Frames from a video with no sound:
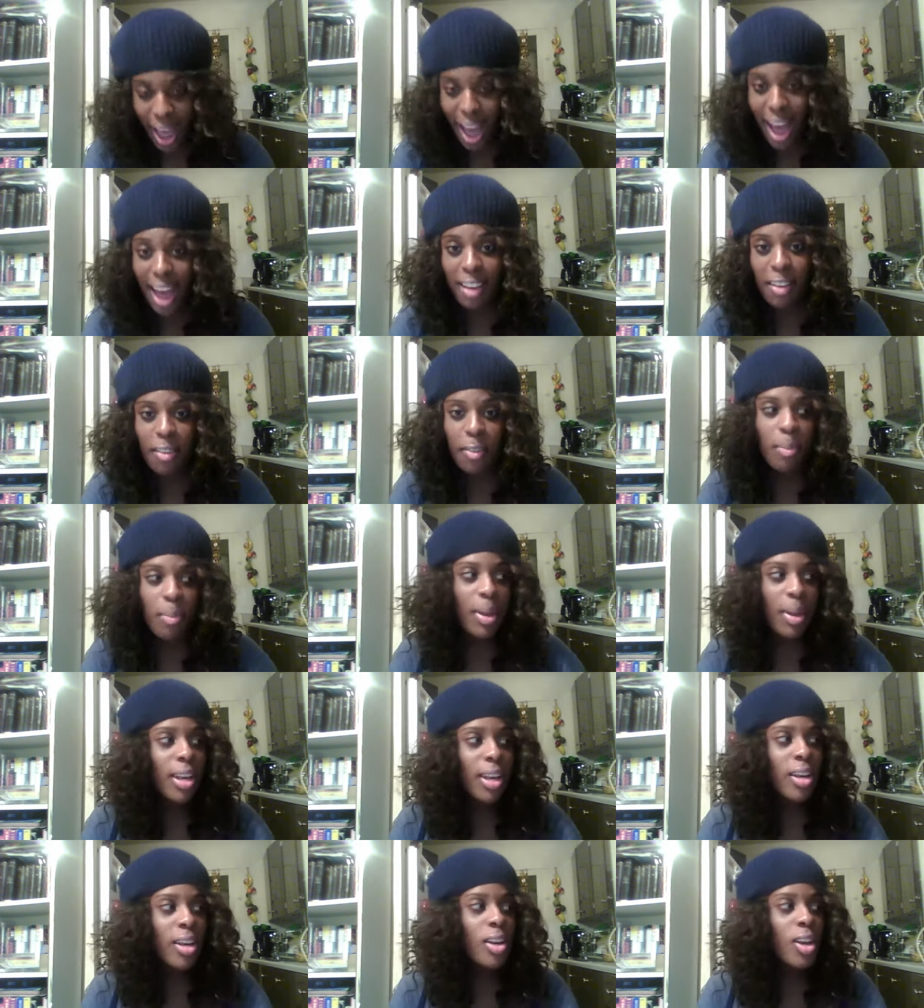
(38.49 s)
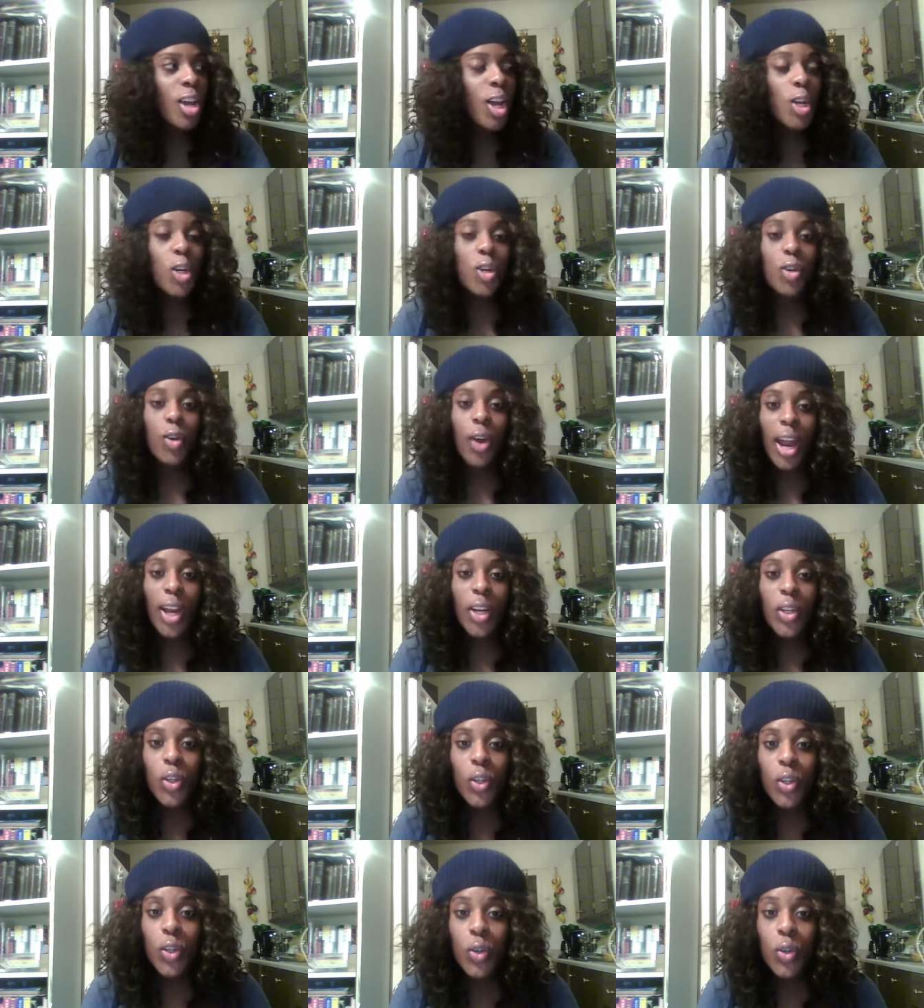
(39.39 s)
I've been
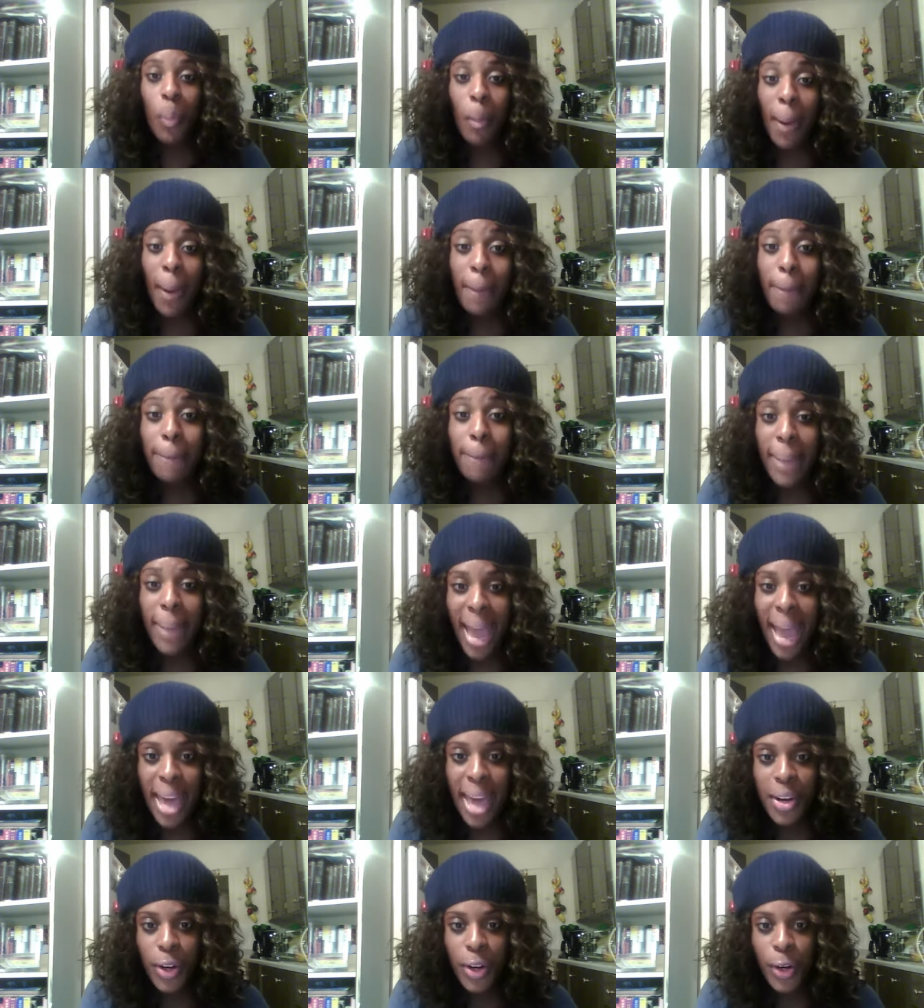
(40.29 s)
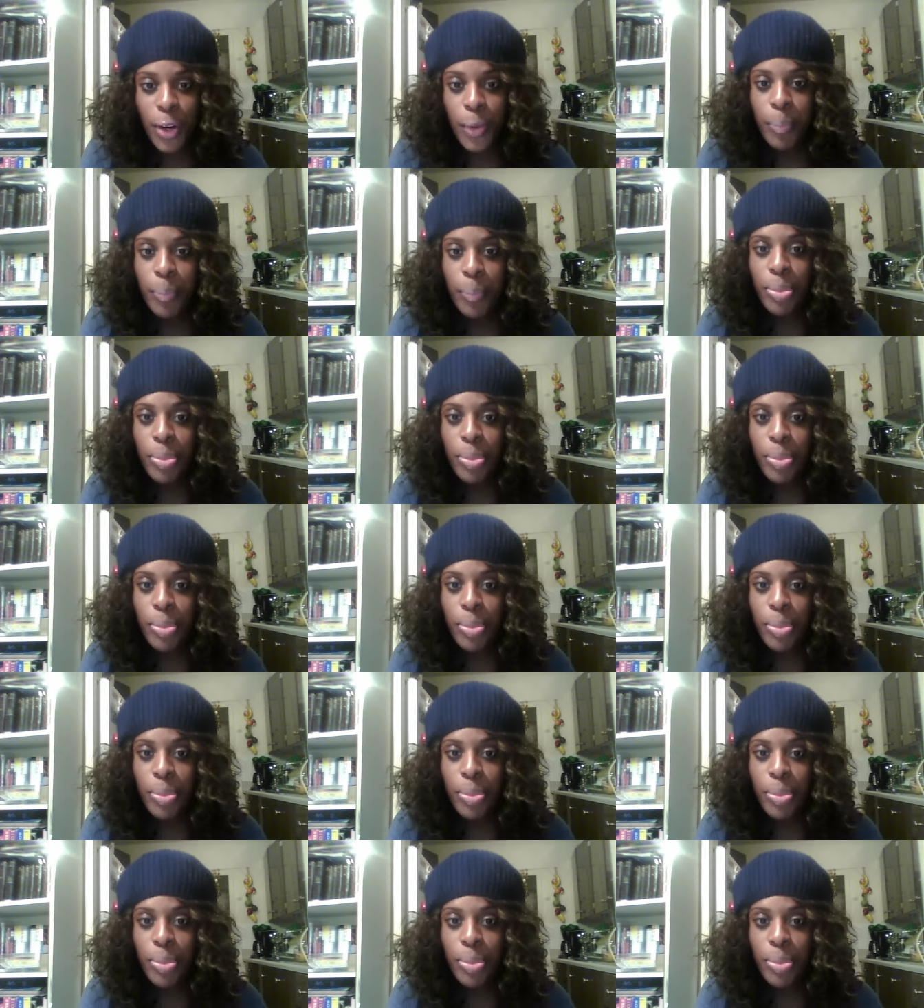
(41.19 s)
trying to do my banner